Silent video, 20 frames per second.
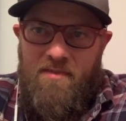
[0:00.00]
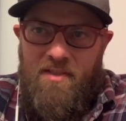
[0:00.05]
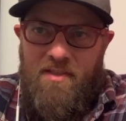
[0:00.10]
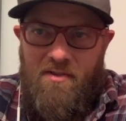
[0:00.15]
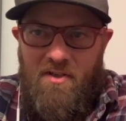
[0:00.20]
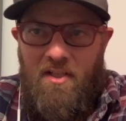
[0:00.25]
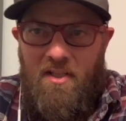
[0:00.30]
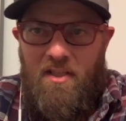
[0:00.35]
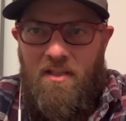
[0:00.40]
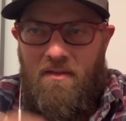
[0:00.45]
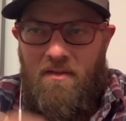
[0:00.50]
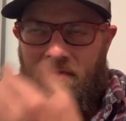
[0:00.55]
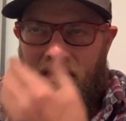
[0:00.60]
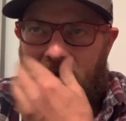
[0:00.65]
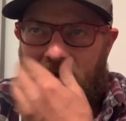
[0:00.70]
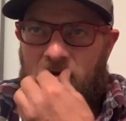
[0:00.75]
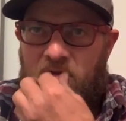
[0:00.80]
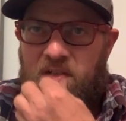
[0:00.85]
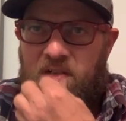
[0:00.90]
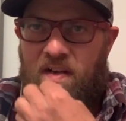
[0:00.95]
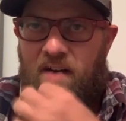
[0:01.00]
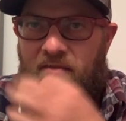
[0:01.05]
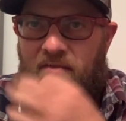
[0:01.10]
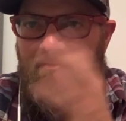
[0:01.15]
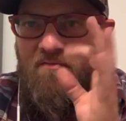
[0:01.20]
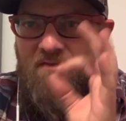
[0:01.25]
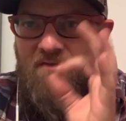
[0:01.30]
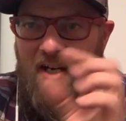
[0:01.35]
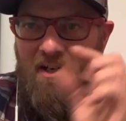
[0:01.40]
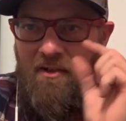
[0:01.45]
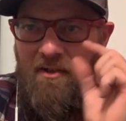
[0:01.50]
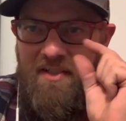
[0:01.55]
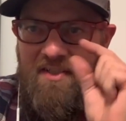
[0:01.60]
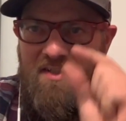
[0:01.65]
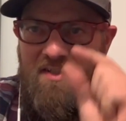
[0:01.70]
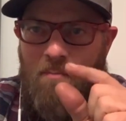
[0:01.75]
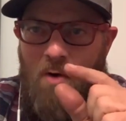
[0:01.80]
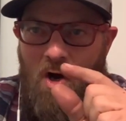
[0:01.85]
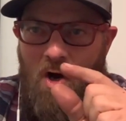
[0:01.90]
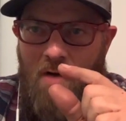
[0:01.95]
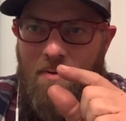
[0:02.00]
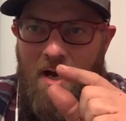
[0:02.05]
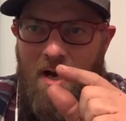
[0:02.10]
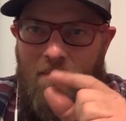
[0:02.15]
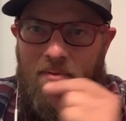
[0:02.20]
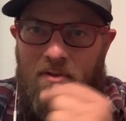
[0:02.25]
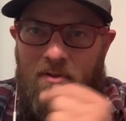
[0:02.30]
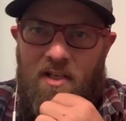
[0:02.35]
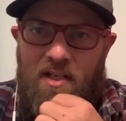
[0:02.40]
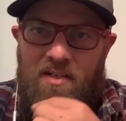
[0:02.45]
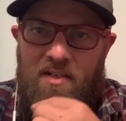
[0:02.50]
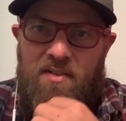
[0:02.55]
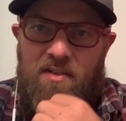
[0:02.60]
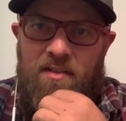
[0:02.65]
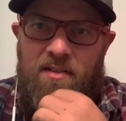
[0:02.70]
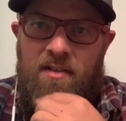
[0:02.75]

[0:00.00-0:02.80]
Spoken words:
there's a very small population.